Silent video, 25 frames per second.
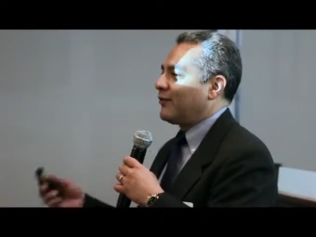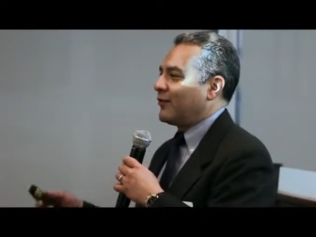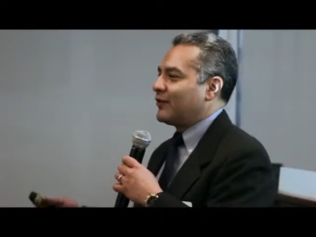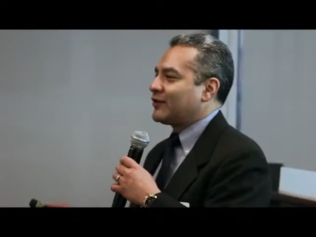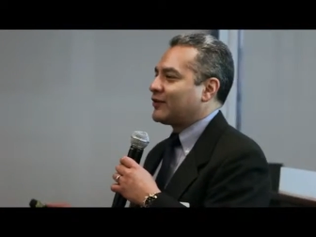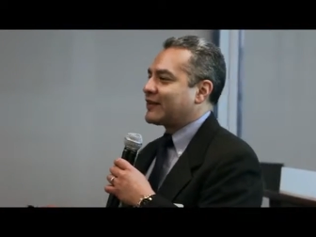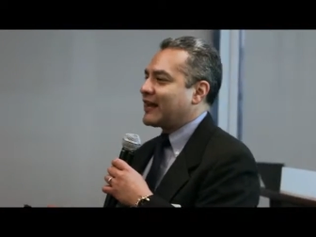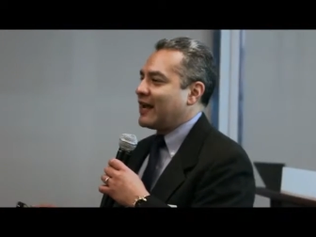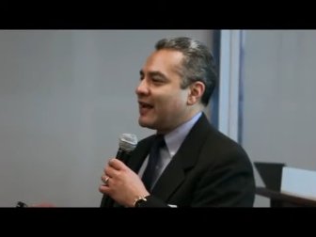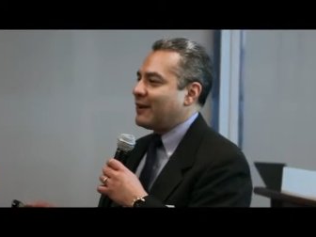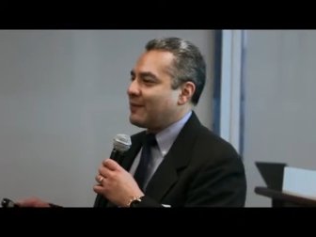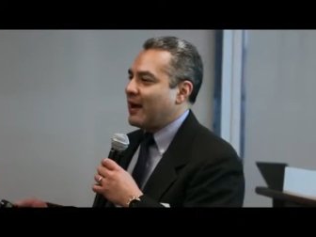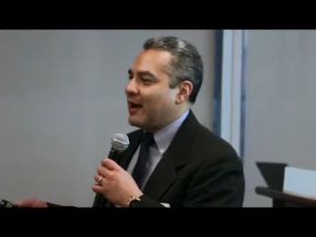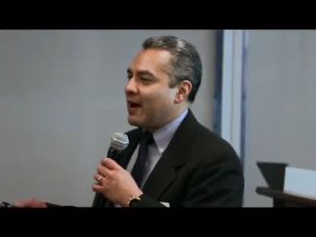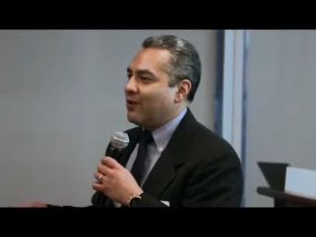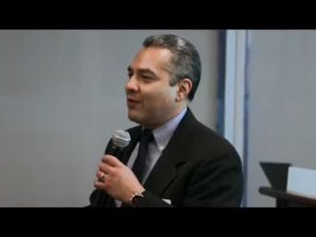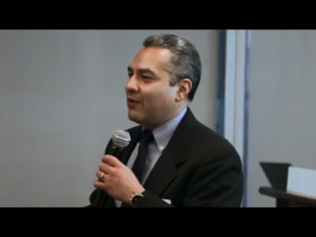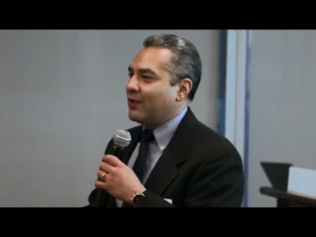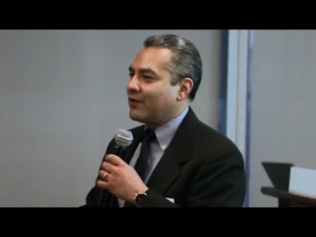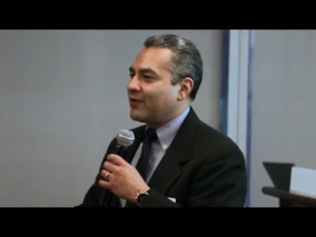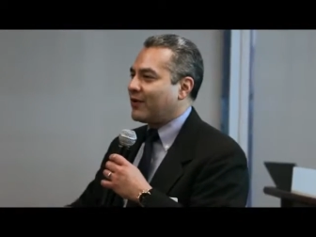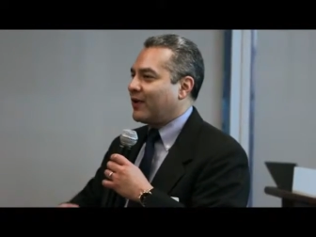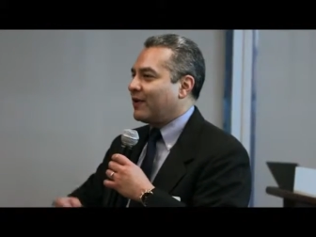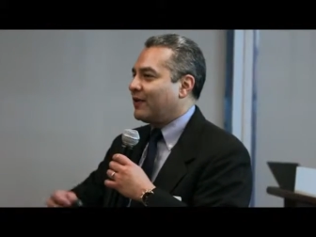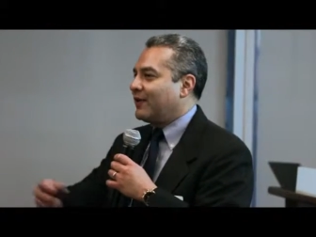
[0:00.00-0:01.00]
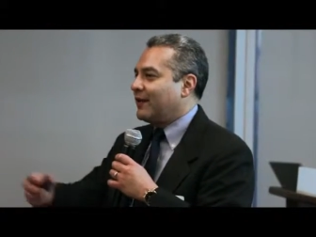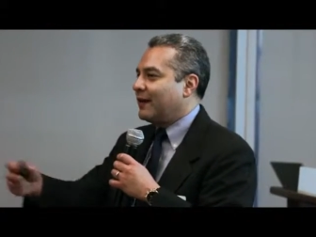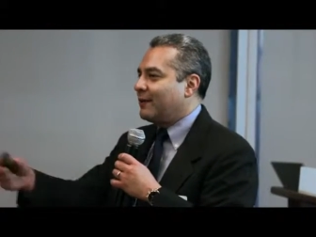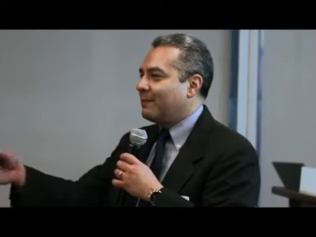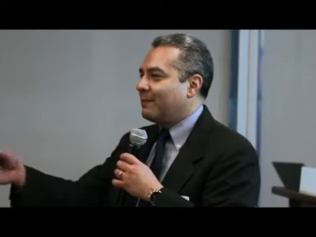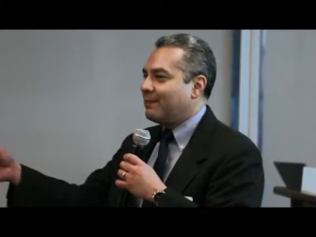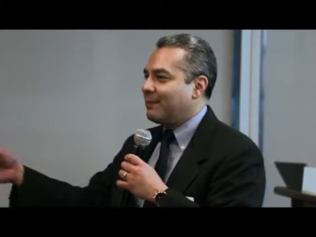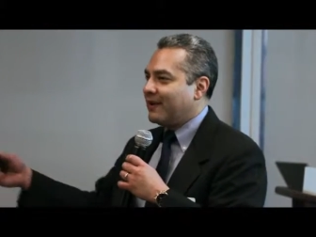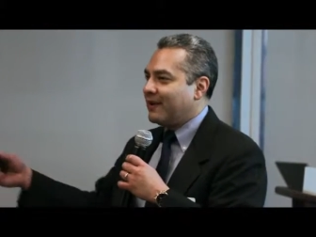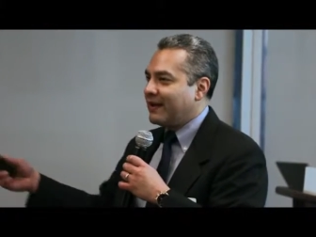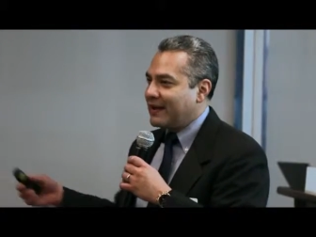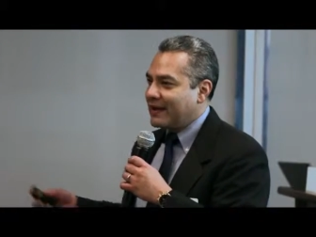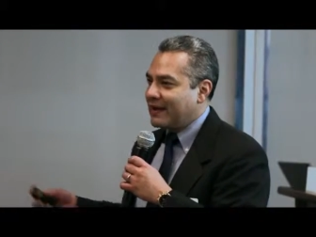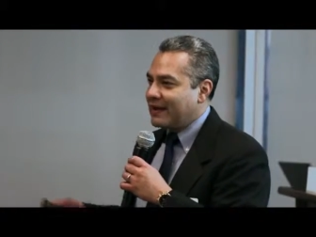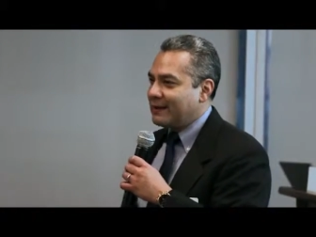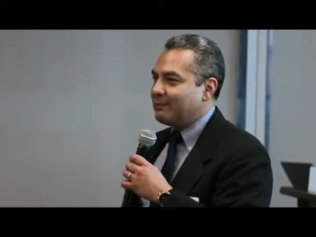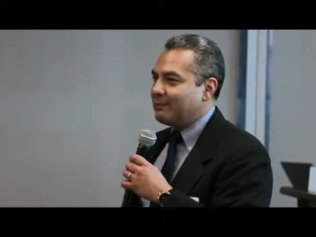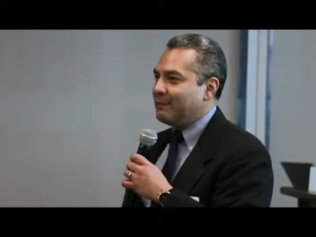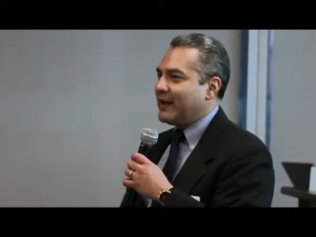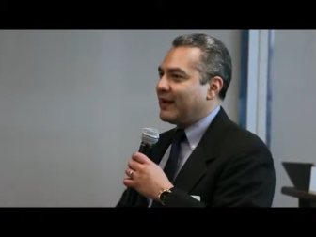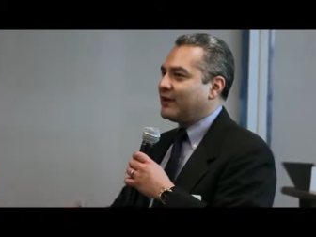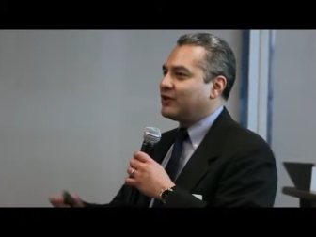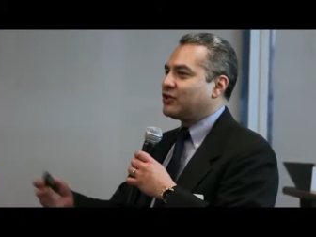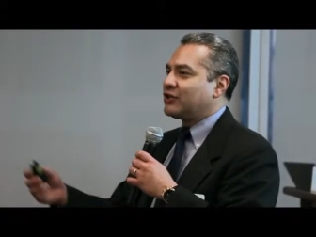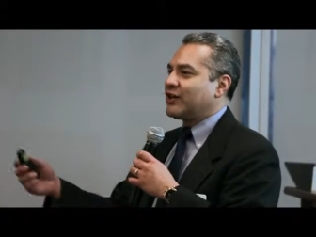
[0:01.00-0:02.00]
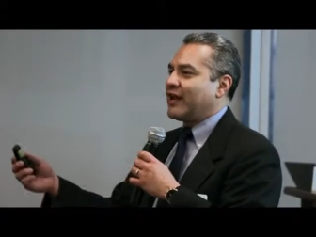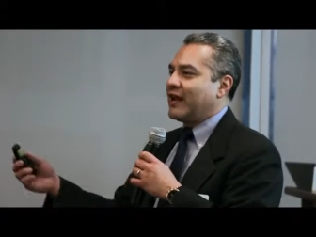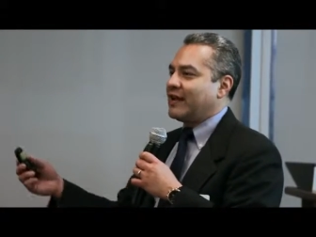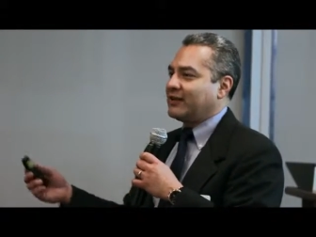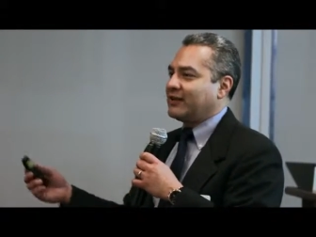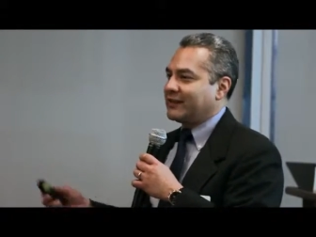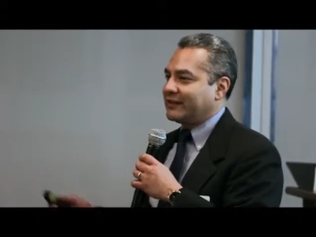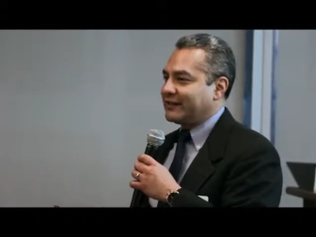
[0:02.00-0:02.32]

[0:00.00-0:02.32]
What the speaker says: first came out with their big change